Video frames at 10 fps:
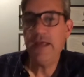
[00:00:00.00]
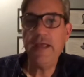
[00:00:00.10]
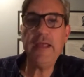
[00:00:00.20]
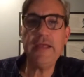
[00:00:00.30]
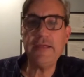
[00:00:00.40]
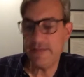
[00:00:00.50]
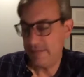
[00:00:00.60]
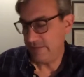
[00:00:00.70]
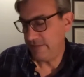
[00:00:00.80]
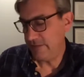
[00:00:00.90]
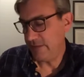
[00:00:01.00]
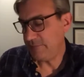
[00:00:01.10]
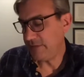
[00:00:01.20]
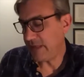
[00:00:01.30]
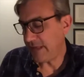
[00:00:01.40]
Hey,
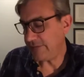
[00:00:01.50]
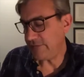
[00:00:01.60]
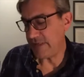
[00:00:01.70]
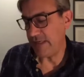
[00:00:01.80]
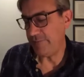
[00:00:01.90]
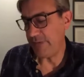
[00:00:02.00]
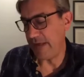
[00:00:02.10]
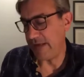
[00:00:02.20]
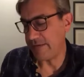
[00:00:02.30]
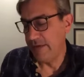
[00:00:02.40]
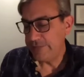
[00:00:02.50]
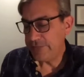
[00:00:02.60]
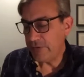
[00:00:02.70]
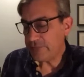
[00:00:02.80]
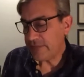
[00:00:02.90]
I'm glad you came back.
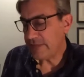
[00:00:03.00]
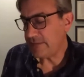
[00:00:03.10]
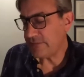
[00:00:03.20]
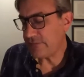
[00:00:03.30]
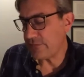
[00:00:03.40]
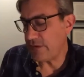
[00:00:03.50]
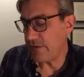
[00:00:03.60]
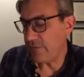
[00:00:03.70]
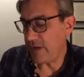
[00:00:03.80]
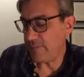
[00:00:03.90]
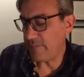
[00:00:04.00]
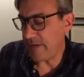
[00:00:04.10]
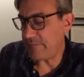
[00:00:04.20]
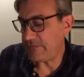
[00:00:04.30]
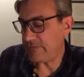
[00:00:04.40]
Don't take this the wrong way, but
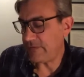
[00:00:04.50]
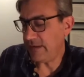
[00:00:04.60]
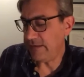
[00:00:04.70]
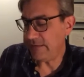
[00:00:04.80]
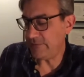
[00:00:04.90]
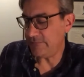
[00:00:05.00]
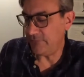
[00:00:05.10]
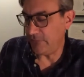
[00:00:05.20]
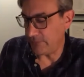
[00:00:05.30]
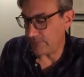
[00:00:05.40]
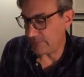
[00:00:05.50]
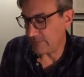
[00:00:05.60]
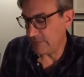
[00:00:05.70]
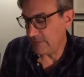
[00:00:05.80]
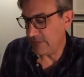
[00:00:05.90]
I've been telling
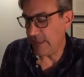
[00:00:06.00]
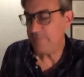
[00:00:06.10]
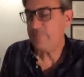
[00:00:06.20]
folks I